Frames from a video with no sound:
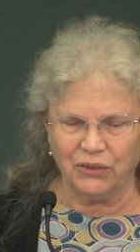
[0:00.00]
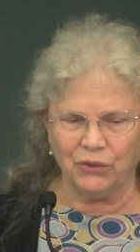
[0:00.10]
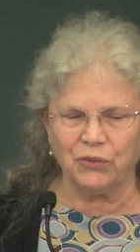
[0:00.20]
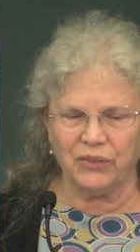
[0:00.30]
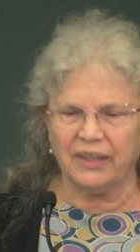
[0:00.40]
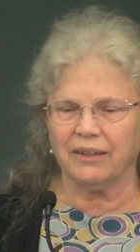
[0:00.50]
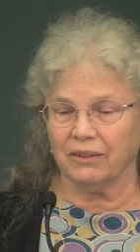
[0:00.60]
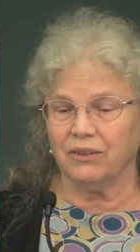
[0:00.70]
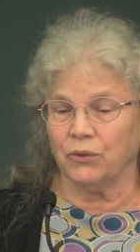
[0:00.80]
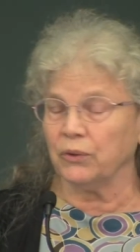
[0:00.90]
You
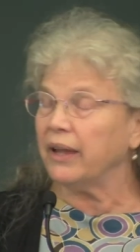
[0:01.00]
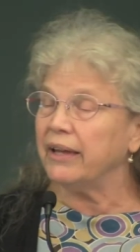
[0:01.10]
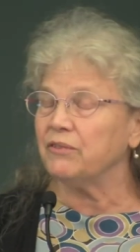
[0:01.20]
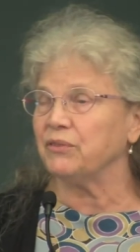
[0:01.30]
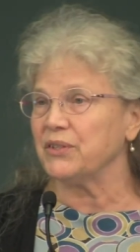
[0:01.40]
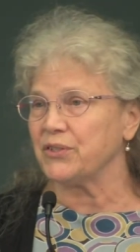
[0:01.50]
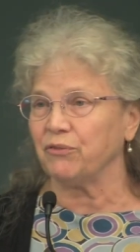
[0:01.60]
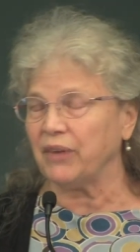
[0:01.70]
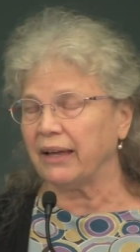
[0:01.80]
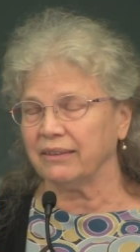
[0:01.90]
think your life is
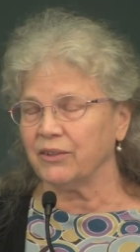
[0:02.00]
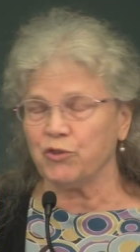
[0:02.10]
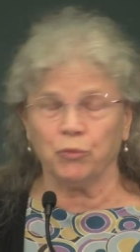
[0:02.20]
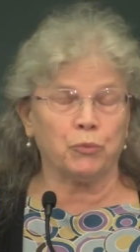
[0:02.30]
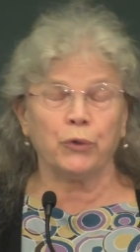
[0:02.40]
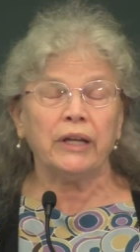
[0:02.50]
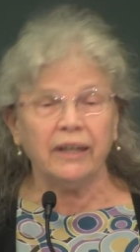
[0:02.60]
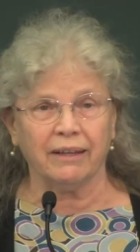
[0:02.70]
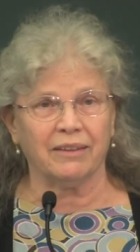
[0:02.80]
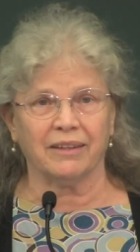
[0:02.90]
the fact that you
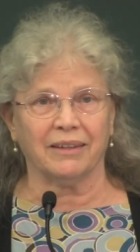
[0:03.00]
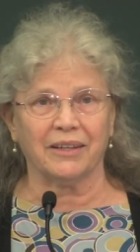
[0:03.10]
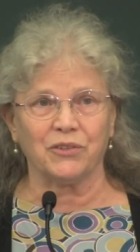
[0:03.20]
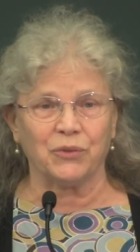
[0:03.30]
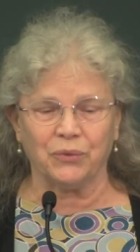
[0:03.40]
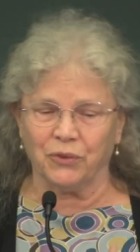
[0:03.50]
breathe and that you,